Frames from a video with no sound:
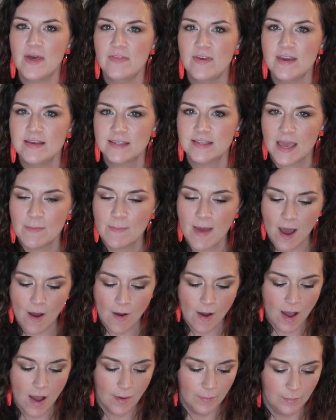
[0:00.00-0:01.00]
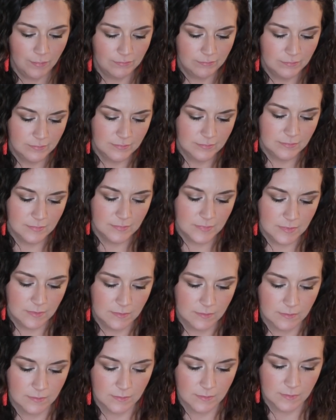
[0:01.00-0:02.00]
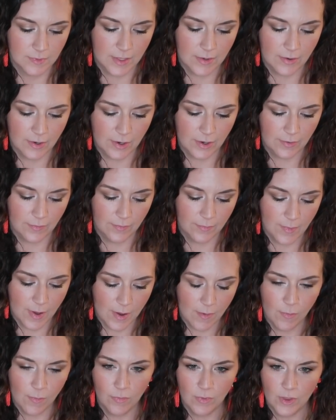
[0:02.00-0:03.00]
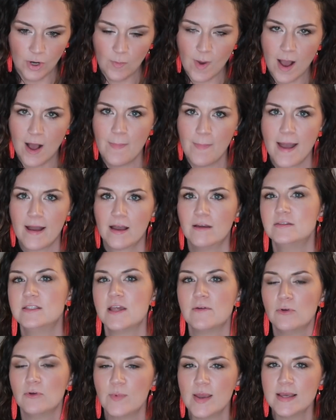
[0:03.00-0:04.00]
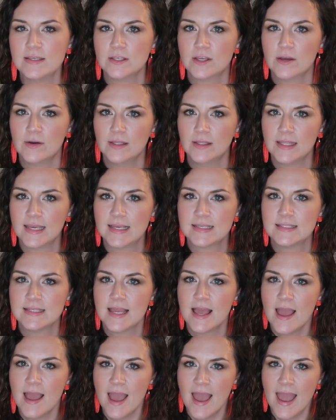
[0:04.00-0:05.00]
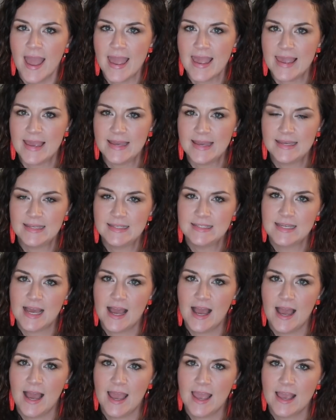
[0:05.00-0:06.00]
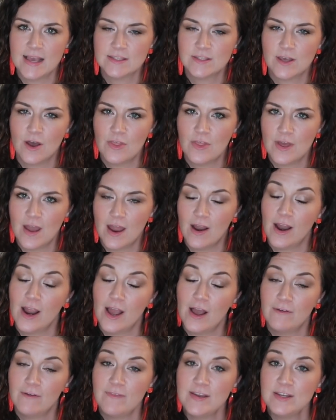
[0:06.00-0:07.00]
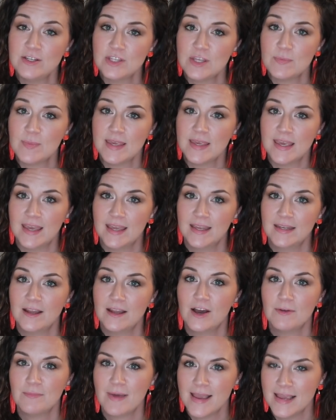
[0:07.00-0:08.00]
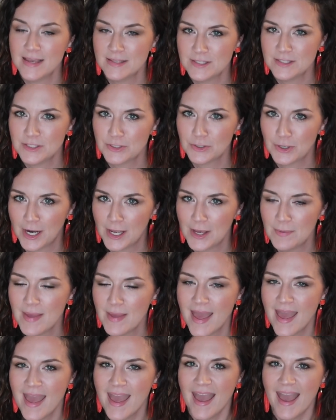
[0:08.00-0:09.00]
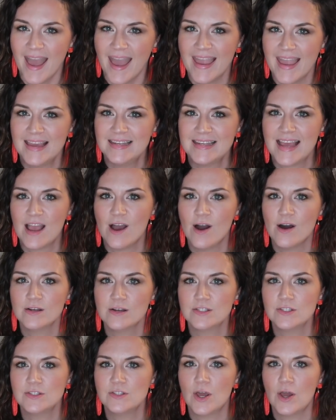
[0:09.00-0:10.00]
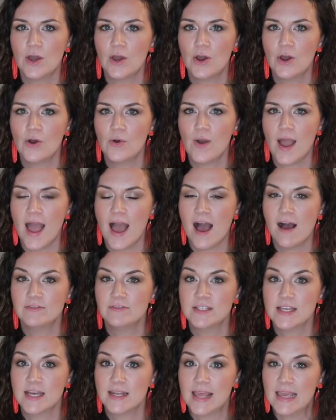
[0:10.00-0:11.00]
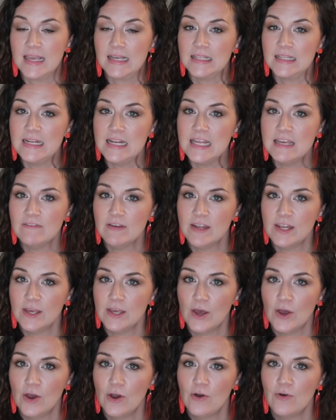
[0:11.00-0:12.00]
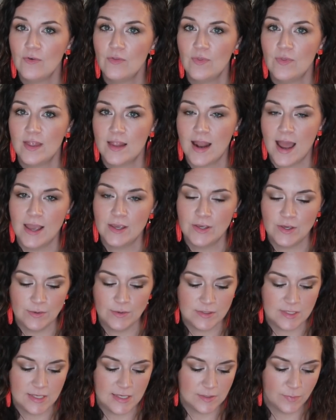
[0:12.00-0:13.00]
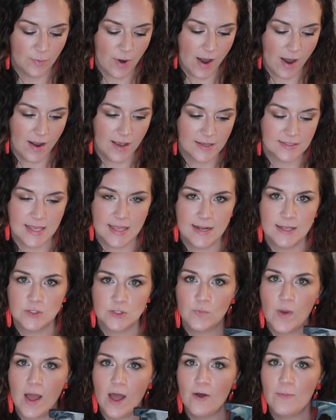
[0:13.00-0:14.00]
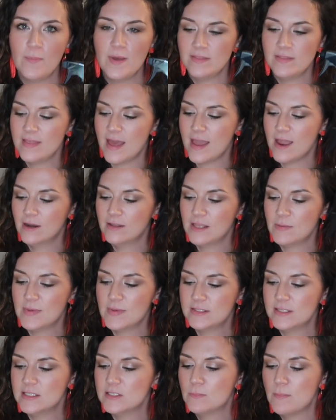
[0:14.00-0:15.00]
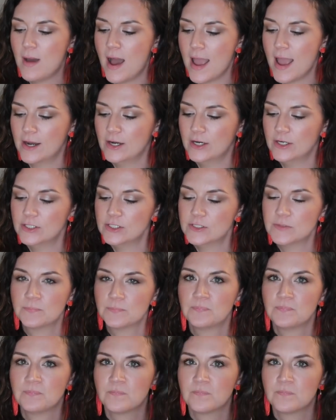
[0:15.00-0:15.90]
these came out, I don't know, like a little while back, like several weeks ago at least, and I saw that I featured them again on my Instagram. And I also have done a cleaning video that I use these products in as well, but they are the Mrs. Meyer's